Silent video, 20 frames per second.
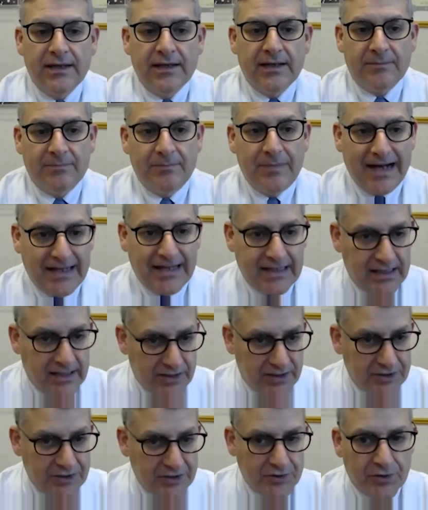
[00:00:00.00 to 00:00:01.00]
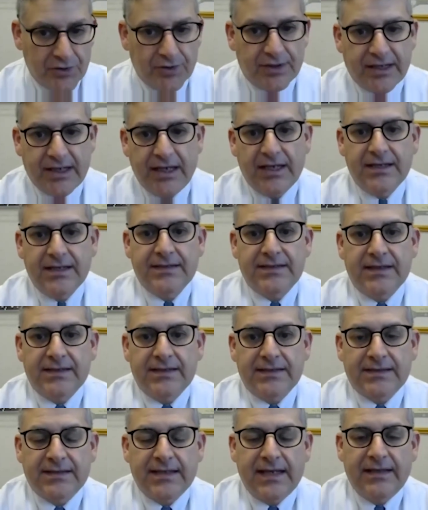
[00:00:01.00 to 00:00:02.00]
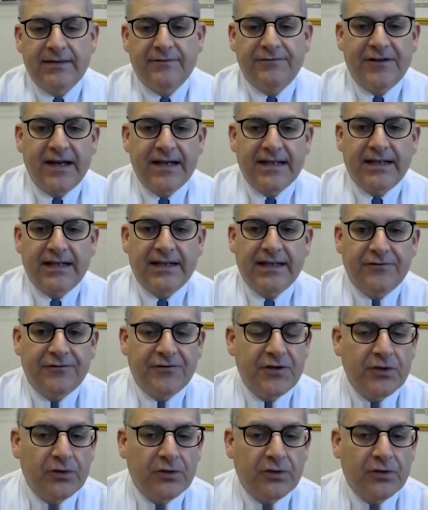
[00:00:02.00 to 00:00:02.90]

by Euro cases, and finally, if